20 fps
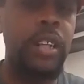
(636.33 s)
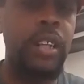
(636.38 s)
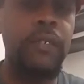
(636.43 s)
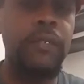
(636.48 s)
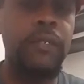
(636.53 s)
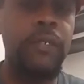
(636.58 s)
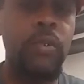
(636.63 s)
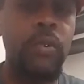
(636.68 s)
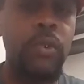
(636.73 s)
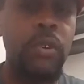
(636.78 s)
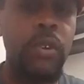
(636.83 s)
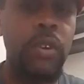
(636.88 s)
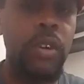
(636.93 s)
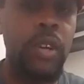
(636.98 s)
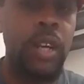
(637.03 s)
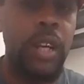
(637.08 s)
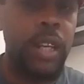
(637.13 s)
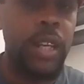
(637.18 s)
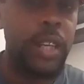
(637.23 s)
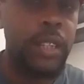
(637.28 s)
Tony, you're
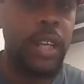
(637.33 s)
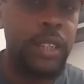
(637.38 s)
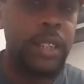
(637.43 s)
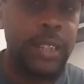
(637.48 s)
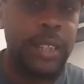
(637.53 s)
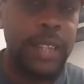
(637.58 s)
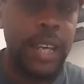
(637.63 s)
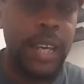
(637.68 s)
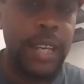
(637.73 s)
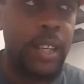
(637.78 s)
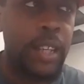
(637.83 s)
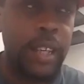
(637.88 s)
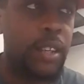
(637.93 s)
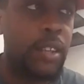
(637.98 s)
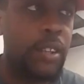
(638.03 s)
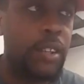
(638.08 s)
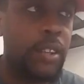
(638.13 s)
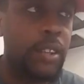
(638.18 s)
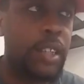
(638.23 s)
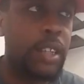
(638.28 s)
handling it for, I
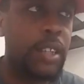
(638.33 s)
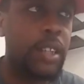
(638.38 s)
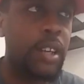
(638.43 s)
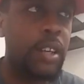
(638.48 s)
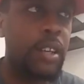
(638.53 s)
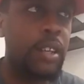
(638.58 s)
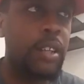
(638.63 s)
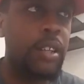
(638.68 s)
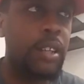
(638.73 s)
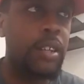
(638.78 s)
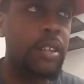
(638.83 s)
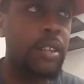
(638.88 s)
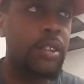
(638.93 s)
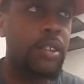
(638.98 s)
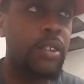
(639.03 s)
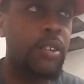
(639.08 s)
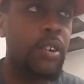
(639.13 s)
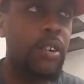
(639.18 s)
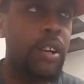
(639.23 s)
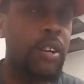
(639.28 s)
guess it's Danielle. Is
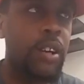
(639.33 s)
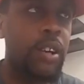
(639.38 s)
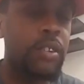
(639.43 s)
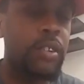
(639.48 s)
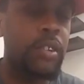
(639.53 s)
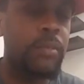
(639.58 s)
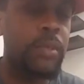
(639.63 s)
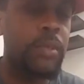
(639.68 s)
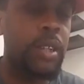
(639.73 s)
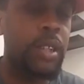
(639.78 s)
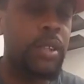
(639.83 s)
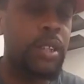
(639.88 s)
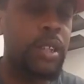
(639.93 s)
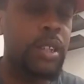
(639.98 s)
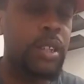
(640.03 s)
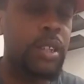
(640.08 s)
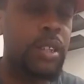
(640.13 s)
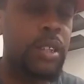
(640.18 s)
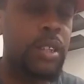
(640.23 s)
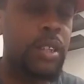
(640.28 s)
that the, uh, your
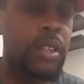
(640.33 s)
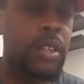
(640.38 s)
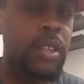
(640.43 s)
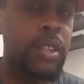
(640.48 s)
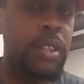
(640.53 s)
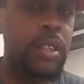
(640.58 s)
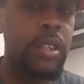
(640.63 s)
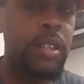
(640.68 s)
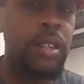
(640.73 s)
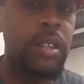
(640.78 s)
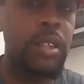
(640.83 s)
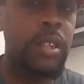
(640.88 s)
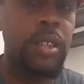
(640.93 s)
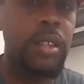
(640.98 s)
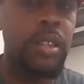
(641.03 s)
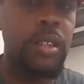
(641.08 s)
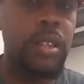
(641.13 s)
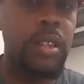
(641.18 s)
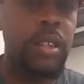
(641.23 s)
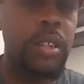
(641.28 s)
daughter or something, I think?
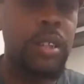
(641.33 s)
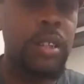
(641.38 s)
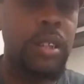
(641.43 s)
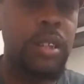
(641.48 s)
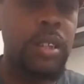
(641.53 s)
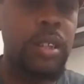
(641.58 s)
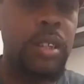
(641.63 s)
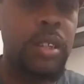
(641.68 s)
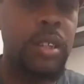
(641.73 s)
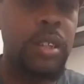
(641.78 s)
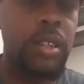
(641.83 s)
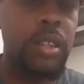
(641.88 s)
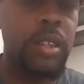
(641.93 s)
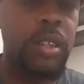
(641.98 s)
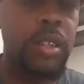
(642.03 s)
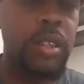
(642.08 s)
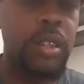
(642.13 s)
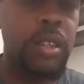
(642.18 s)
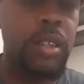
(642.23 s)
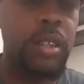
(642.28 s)
My,
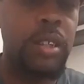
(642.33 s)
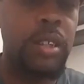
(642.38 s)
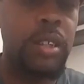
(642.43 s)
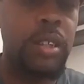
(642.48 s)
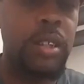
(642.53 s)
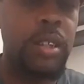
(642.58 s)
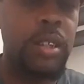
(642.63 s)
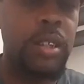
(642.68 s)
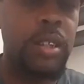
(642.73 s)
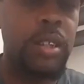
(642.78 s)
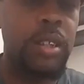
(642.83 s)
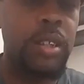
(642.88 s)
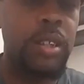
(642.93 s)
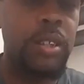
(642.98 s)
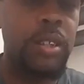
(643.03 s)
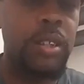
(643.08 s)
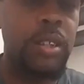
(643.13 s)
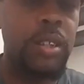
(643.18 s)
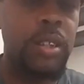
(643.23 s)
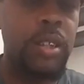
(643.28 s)
yeah.
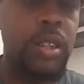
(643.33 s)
